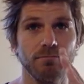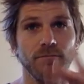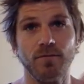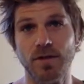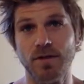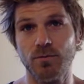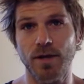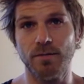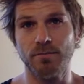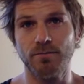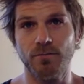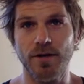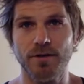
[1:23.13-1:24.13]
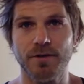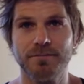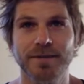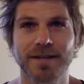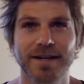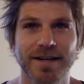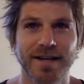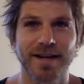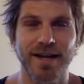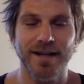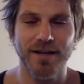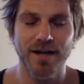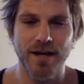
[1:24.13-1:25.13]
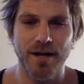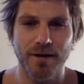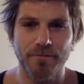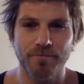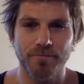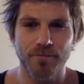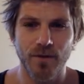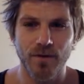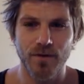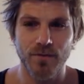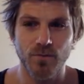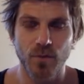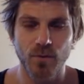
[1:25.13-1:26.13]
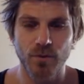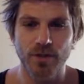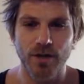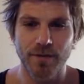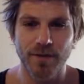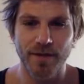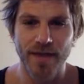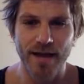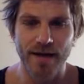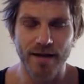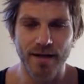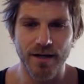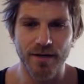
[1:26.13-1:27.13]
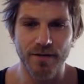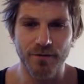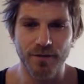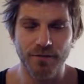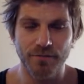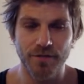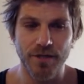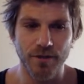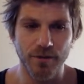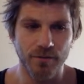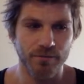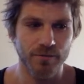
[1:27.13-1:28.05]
this way, rather. And we won't talk about that during the video.